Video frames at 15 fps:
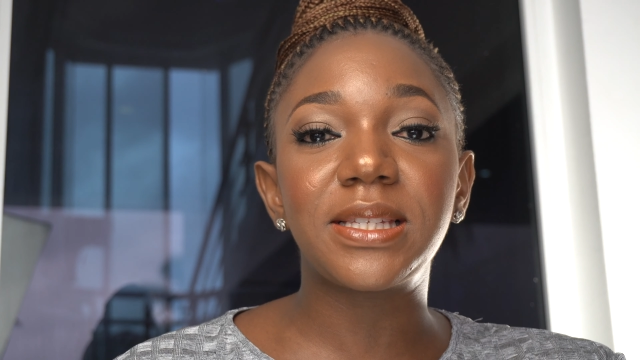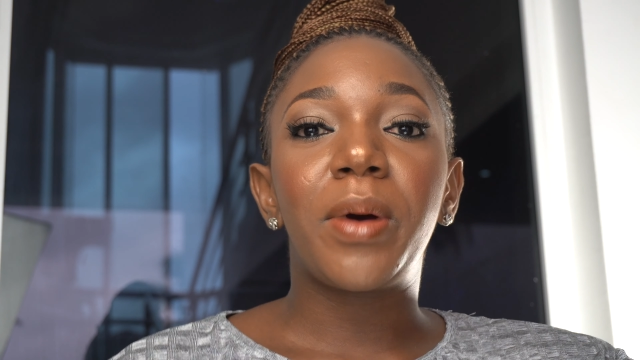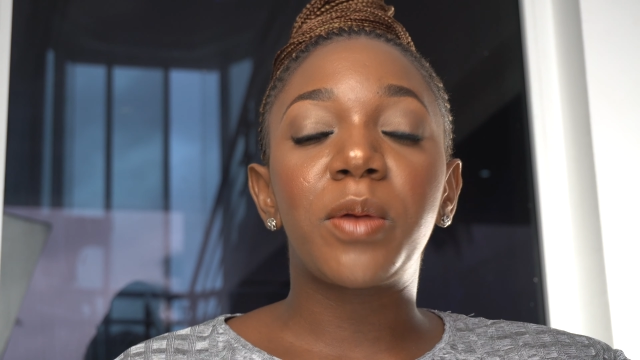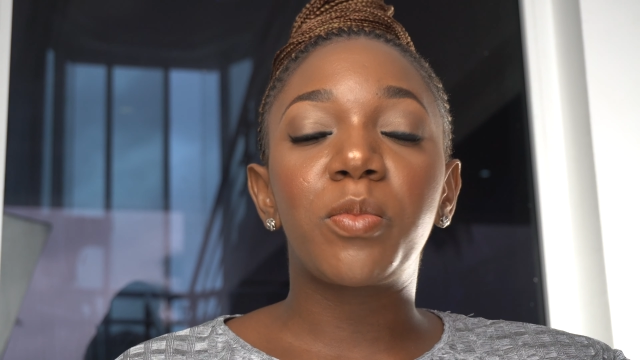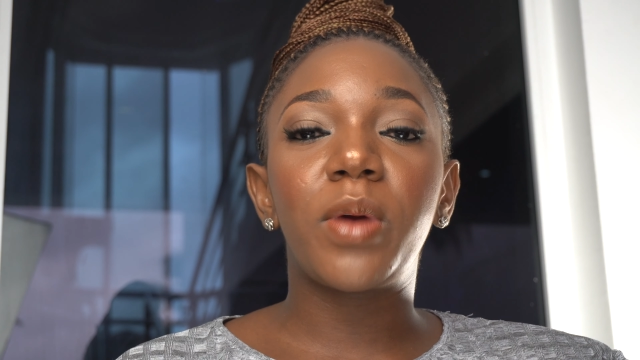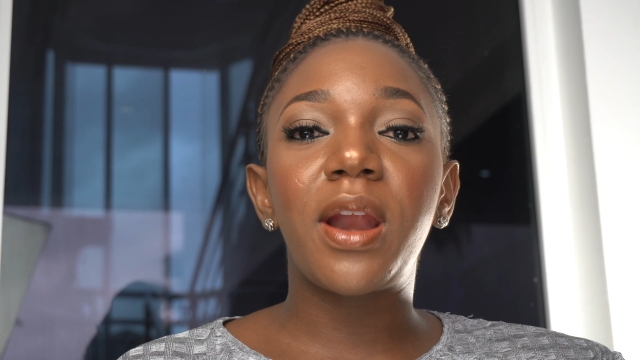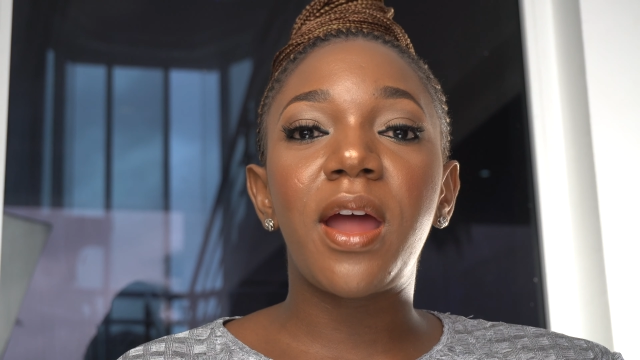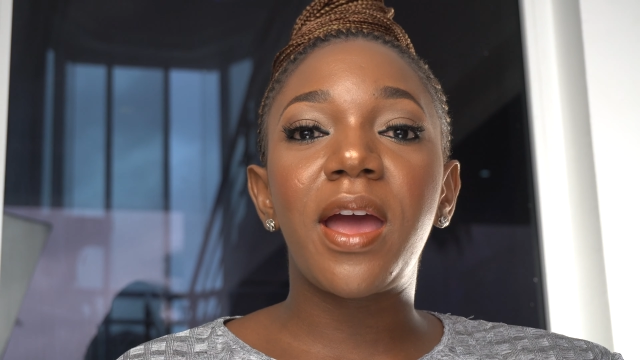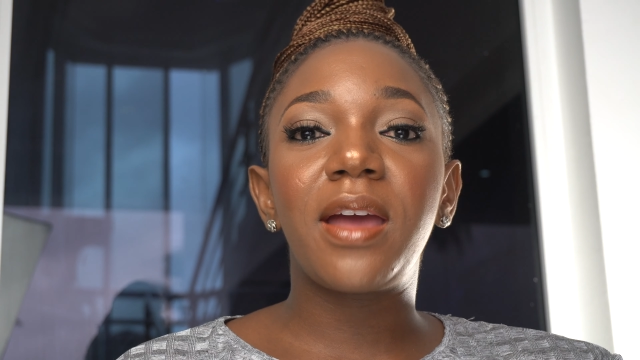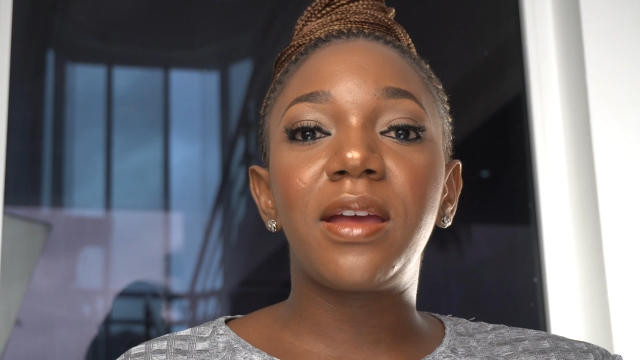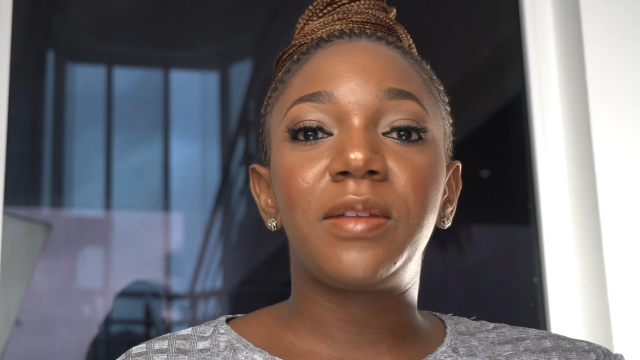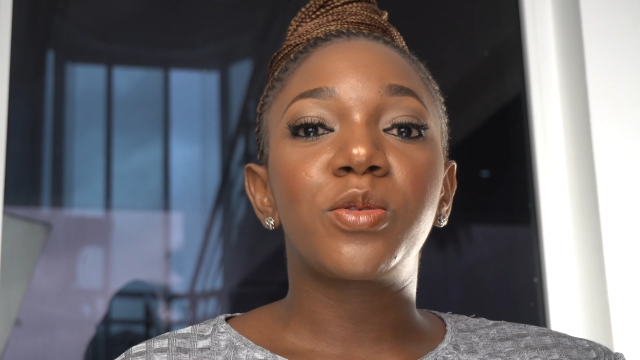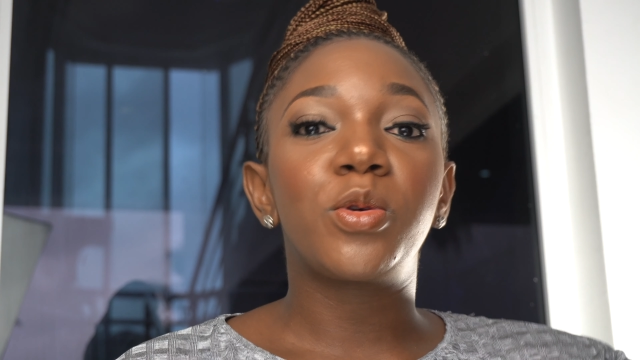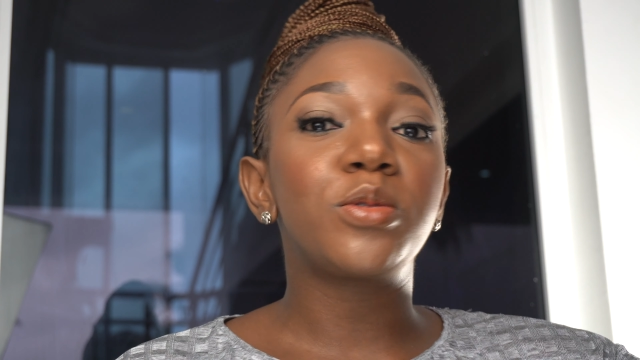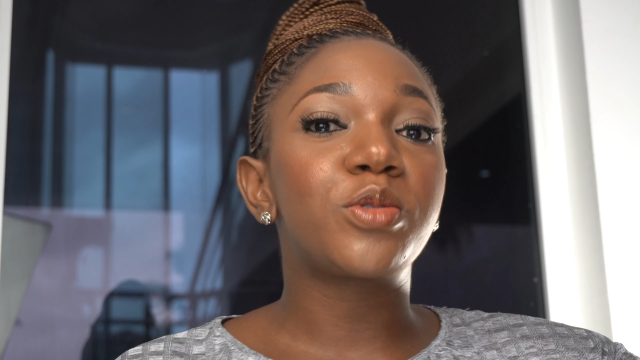But when I
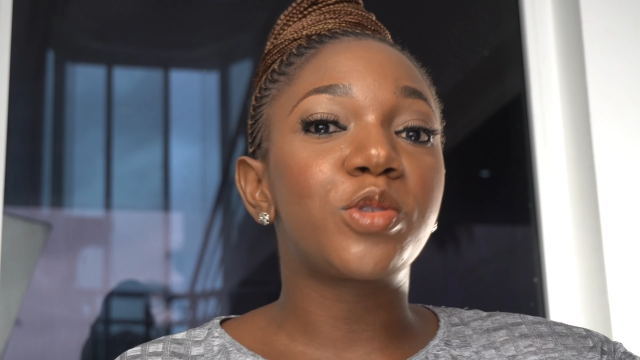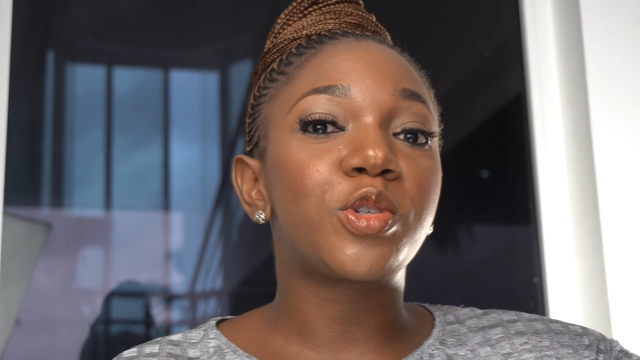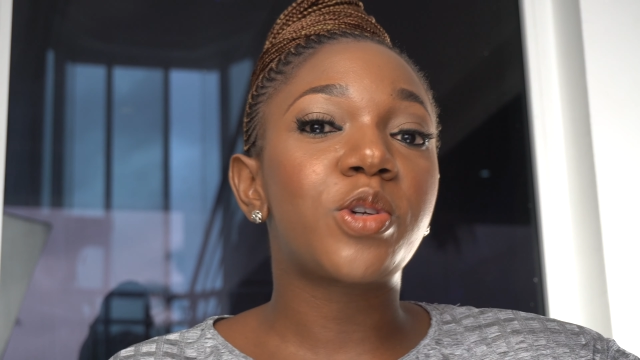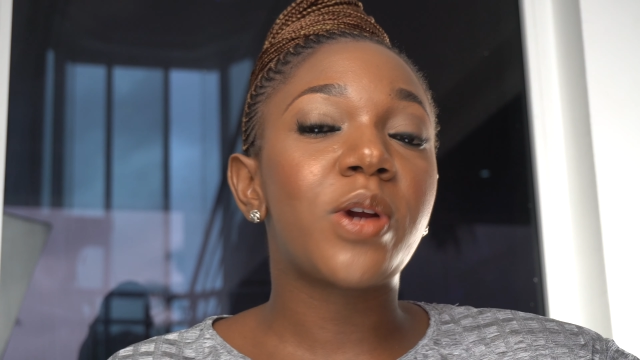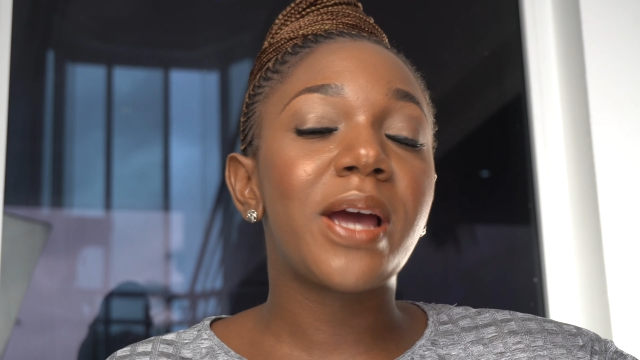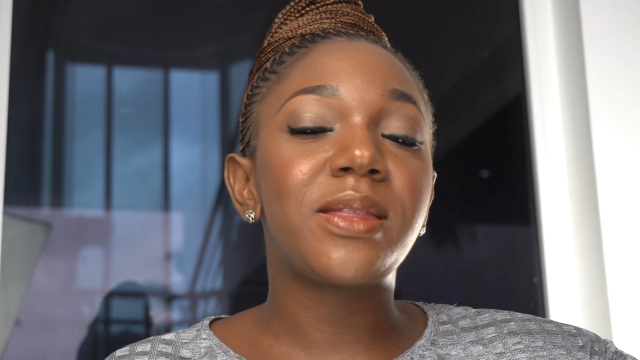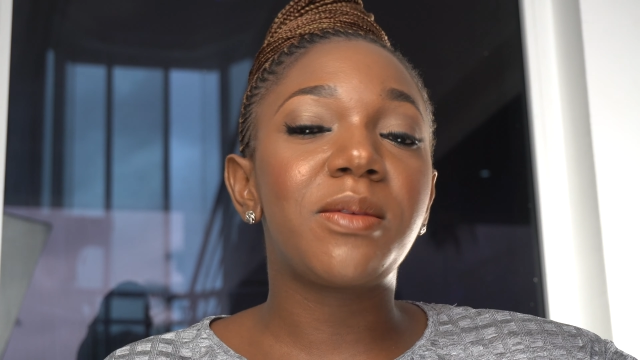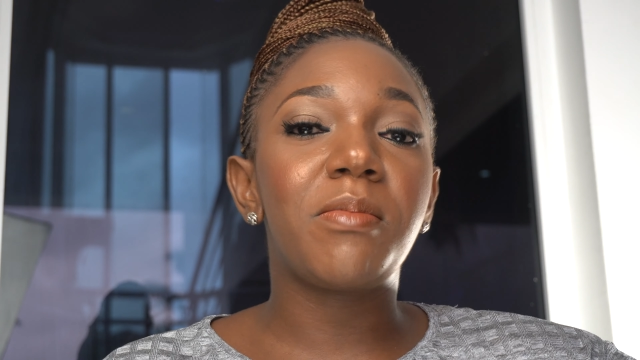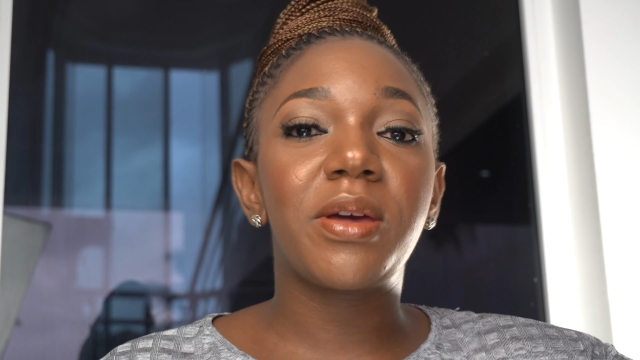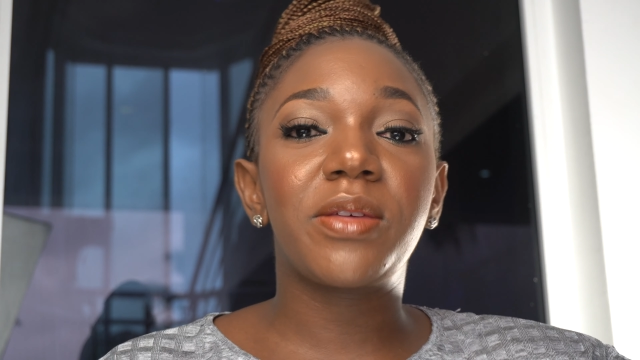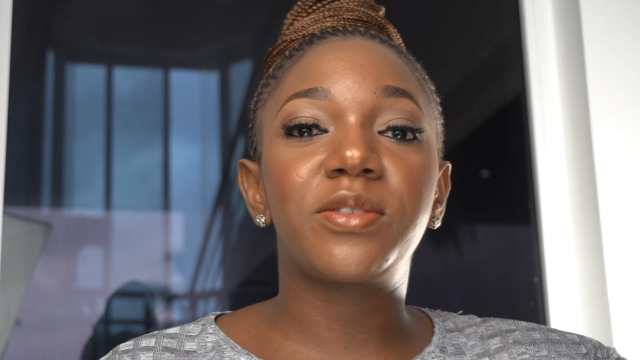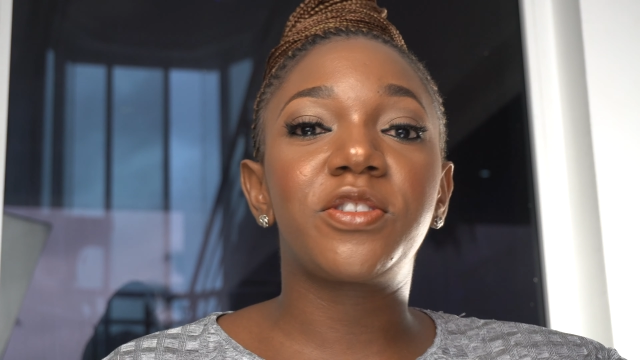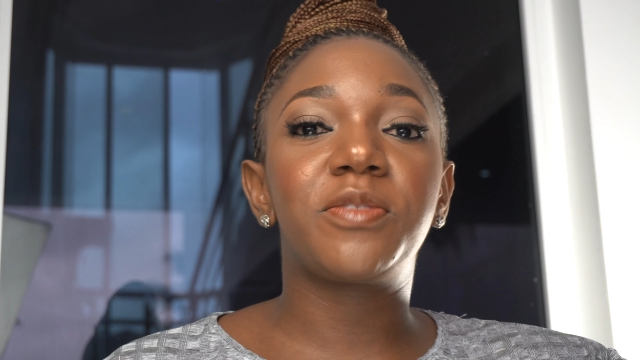thought to try the method